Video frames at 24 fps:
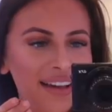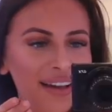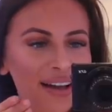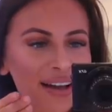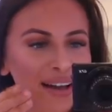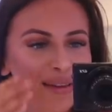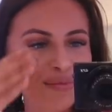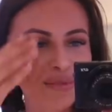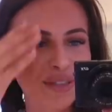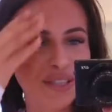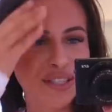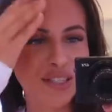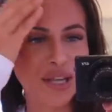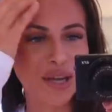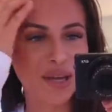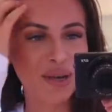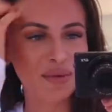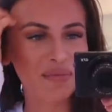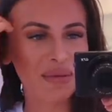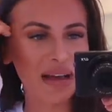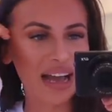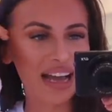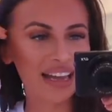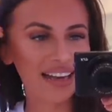I'm
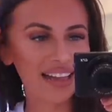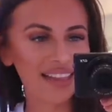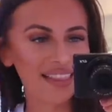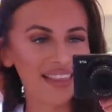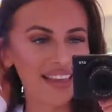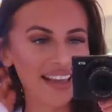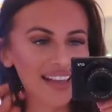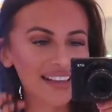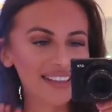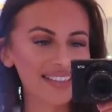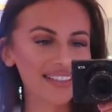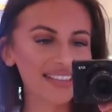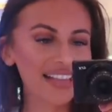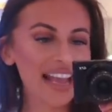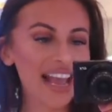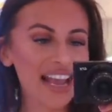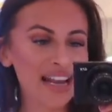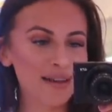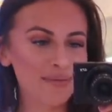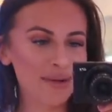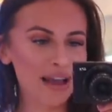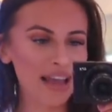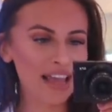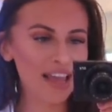so bad at this.
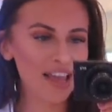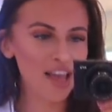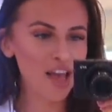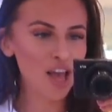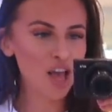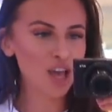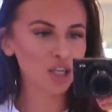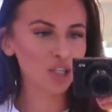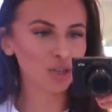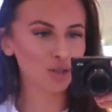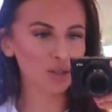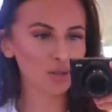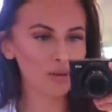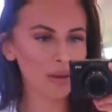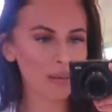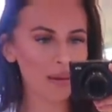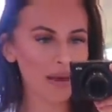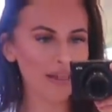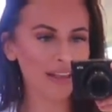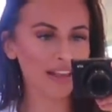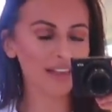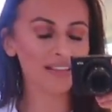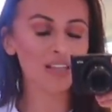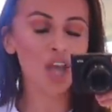Anyway, talk to me
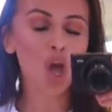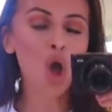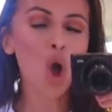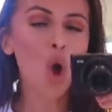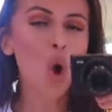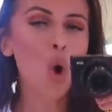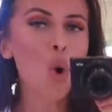about this.